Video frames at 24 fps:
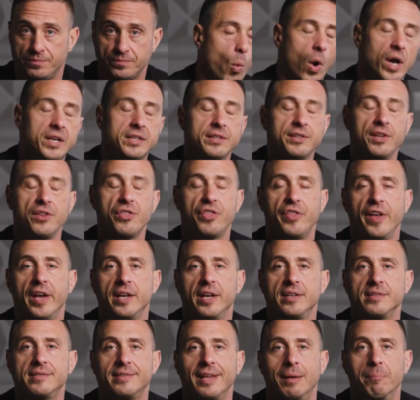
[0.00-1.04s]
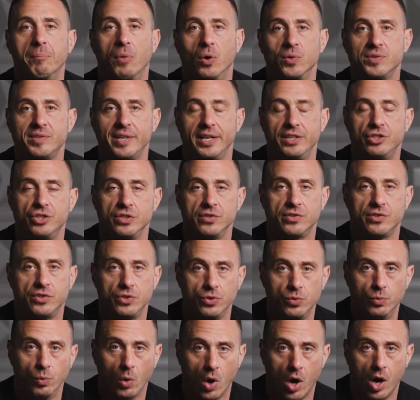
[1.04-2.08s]
One of the things that most agents
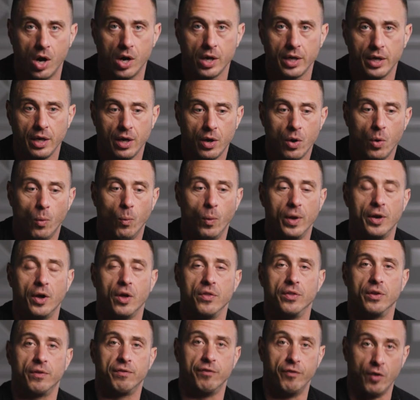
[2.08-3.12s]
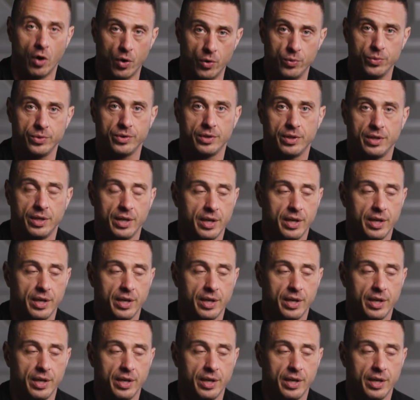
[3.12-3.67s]
do wrong when on the phone